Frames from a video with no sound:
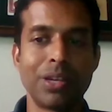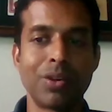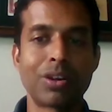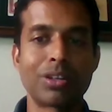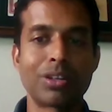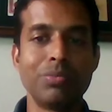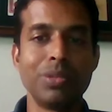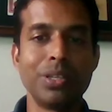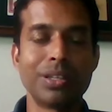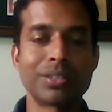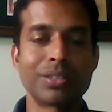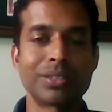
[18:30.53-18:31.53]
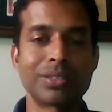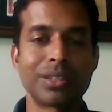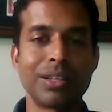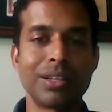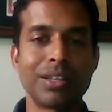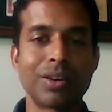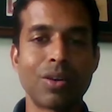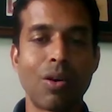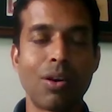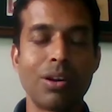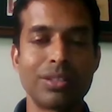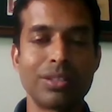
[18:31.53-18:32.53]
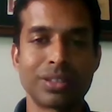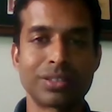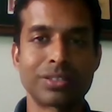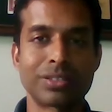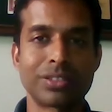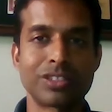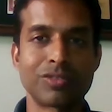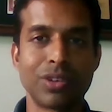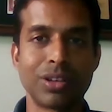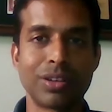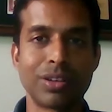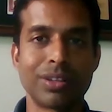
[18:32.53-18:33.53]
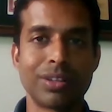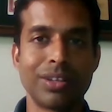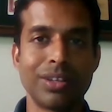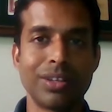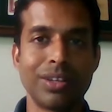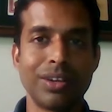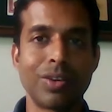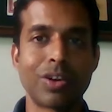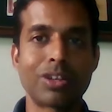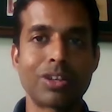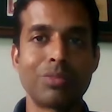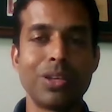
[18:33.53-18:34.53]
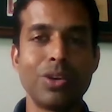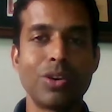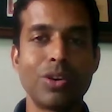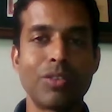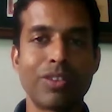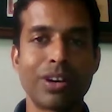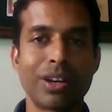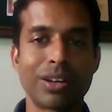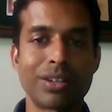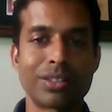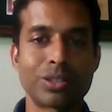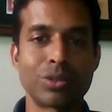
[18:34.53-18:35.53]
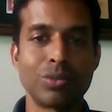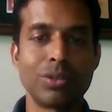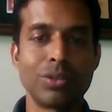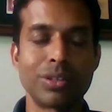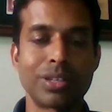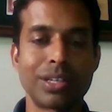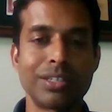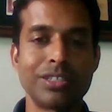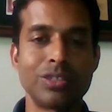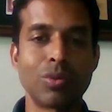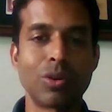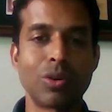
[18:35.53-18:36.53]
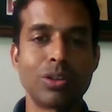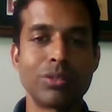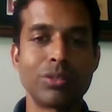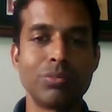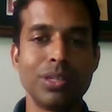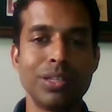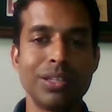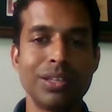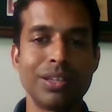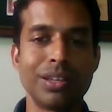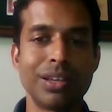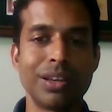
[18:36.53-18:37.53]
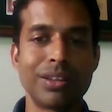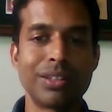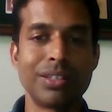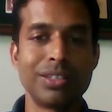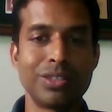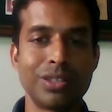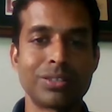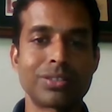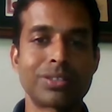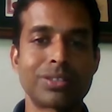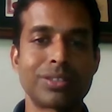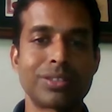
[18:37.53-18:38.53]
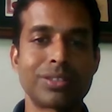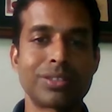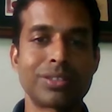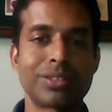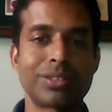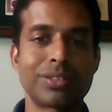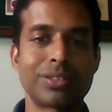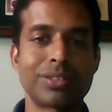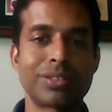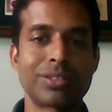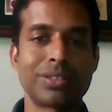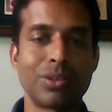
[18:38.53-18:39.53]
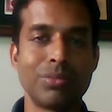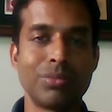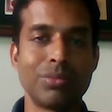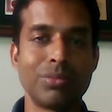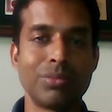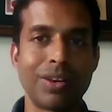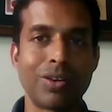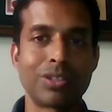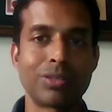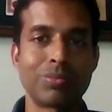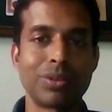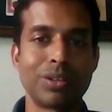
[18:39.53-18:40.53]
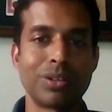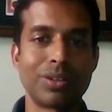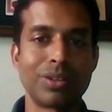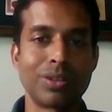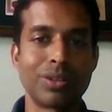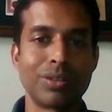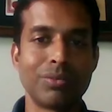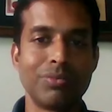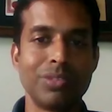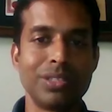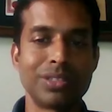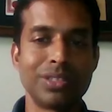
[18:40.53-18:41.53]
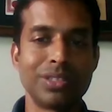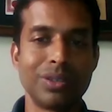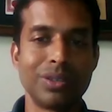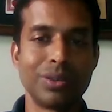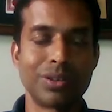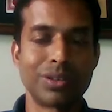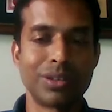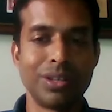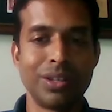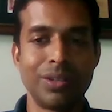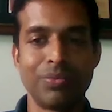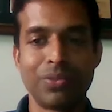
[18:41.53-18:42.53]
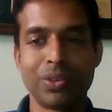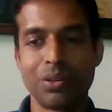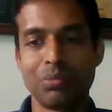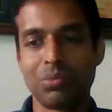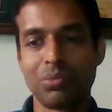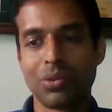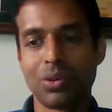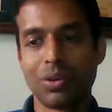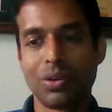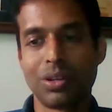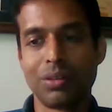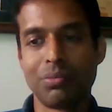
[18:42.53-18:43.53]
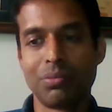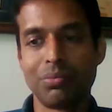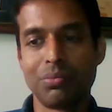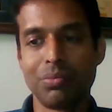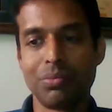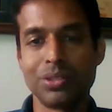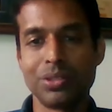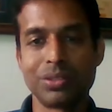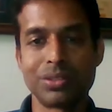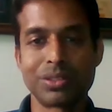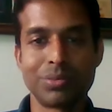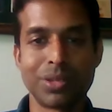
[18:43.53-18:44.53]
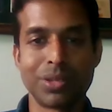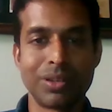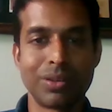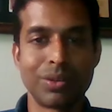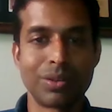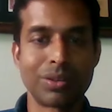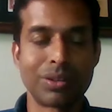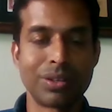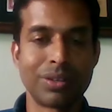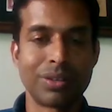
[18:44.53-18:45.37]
may not be necessarily called as successful. Not many of our kids want to be teachers. They want to be an entrepreneur or a VC or a businessman, or